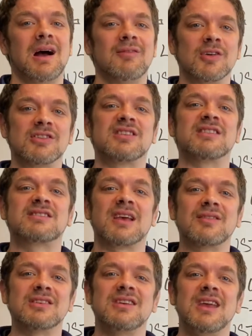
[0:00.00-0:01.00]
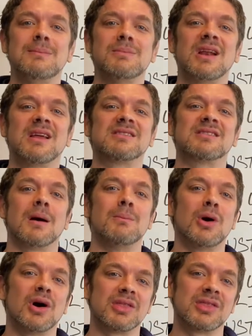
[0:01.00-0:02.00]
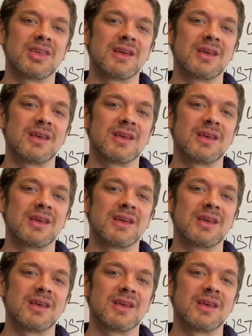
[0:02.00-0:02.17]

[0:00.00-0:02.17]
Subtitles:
versus 17 minutes a month.